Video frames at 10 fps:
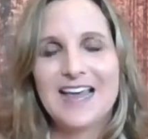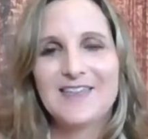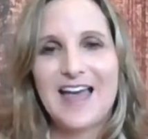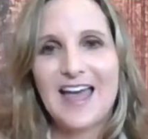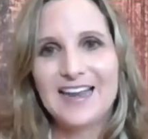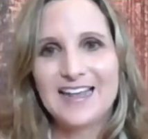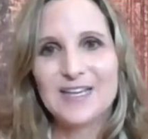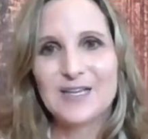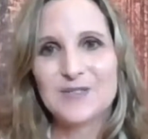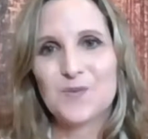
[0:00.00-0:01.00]
And that
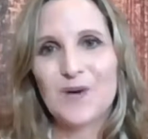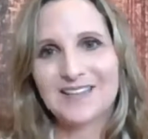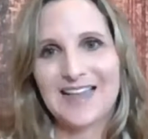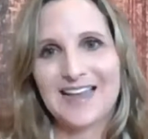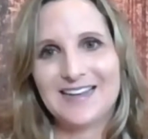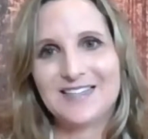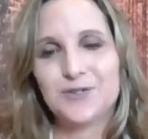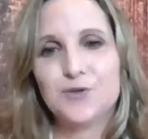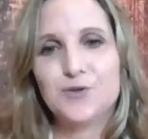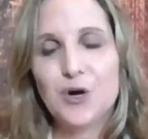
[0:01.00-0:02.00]
is what led
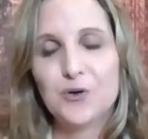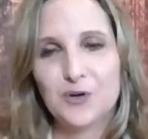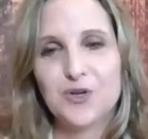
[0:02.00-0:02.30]
to Go